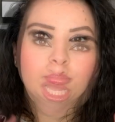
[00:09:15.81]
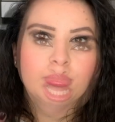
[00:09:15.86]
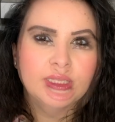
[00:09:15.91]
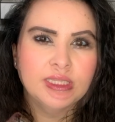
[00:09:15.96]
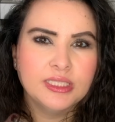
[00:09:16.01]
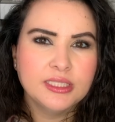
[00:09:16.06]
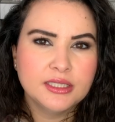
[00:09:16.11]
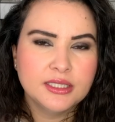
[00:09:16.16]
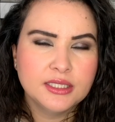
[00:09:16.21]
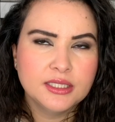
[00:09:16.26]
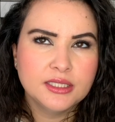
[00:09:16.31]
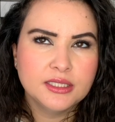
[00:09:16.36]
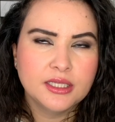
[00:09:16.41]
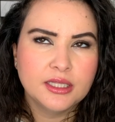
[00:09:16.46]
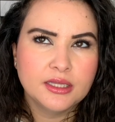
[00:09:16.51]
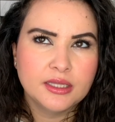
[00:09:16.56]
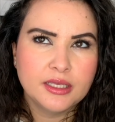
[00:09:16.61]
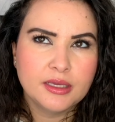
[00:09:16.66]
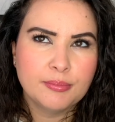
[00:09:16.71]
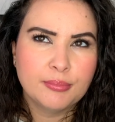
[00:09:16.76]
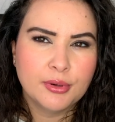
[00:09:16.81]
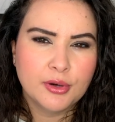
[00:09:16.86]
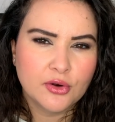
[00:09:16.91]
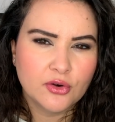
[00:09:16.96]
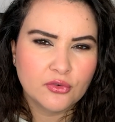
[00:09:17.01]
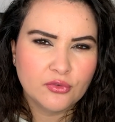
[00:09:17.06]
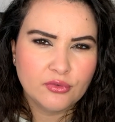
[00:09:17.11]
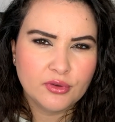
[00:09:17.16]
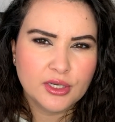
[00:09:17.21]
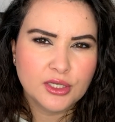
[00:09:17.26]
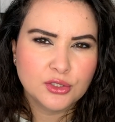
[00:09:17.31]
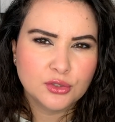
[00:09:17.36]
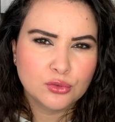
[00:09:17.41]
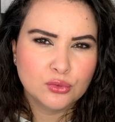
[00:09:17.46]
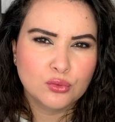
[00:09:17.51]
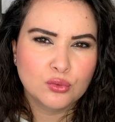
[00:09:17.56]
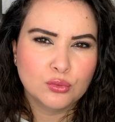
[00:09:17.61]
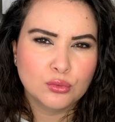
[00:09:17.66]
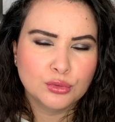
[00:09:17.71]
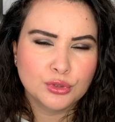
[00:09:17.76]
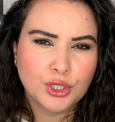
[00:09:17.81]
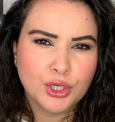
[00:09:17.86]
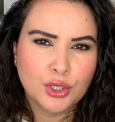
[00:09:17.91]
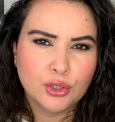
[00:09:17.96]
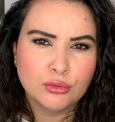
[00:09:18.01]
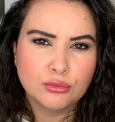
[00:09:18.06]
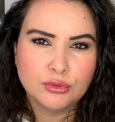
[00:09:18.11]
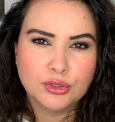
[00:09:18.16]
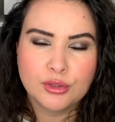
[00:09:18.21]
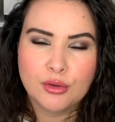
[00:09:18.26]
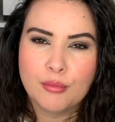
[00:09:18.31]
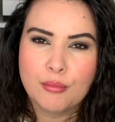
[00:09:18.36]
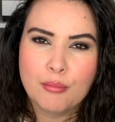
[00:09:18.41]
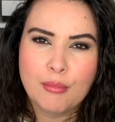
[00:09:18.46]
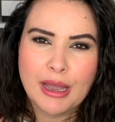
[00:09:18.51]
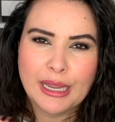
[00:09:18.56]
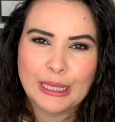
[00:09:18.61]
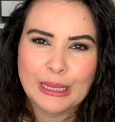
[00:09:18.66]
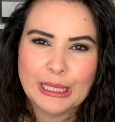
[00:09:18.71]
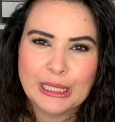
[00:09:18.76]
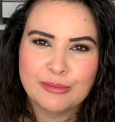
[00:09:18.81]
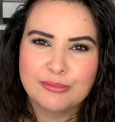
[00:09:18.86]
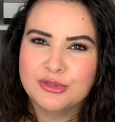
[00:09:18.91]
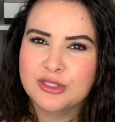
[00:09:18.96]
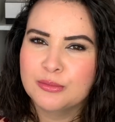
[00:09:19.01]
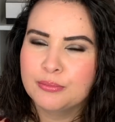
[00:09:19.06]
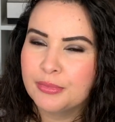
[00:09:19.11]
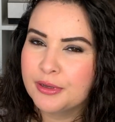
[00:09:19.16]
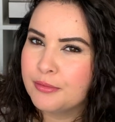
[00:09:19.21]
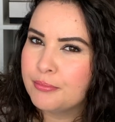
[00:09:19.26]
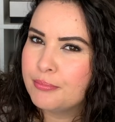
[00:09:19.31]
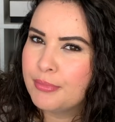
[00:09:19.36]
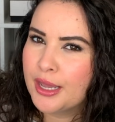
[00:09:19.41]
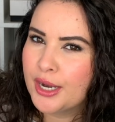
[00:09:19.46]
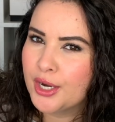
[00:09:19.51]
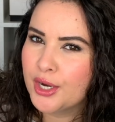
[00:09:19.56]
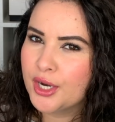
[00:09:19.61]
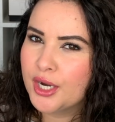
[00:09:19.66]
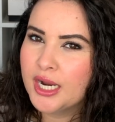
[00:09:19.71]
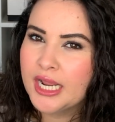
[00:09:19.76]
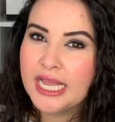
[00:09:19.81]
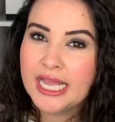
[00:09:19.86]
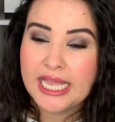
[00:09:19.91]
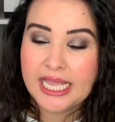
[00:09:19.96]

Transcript: but this is the perfect cool toned my lips but better.